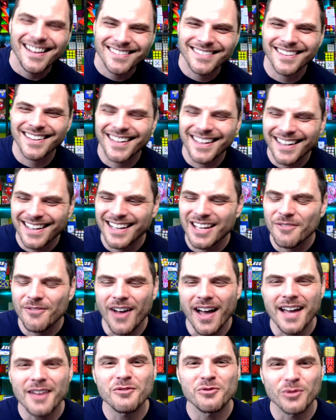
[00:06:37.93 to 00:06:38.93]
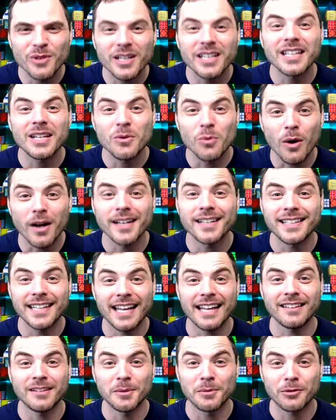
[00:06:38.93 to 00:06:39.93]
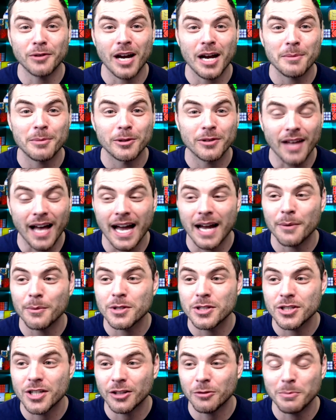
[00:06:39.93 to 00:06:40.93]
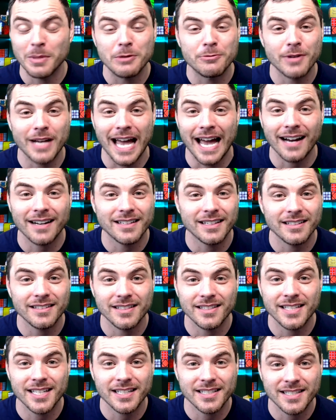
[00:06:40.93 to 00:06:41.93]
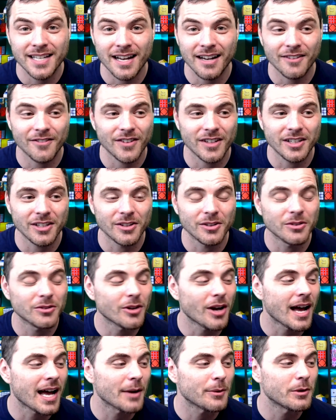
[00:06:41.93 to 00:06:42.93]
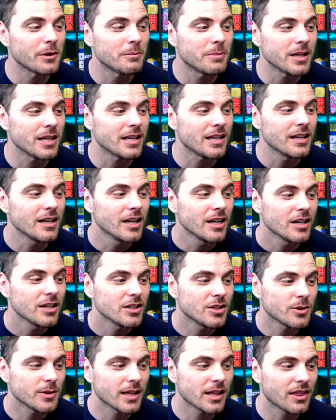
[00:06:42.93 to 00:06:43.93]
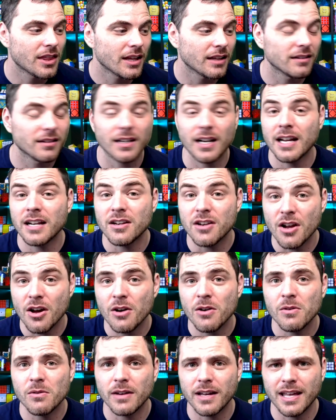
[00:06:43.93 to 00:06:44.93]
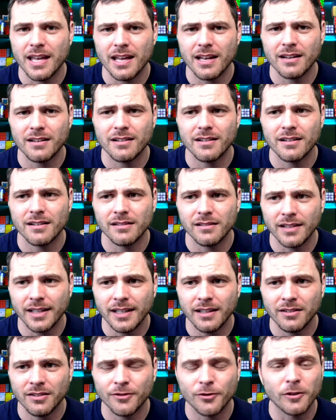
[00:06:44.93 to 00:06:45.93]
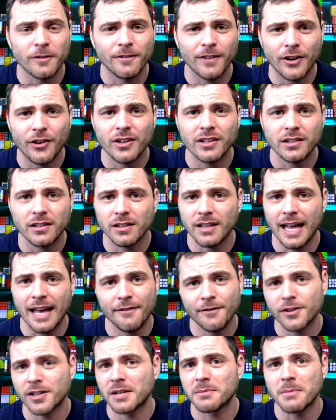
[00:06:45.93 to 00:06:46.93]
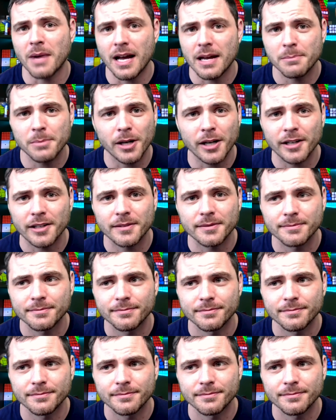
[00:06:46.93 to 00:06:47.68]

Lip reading: Like, if I really wanted to gain subscribers, I would just be reacting to TikTok videos, or I would be doing things that I know get clicks for very little effort on my part.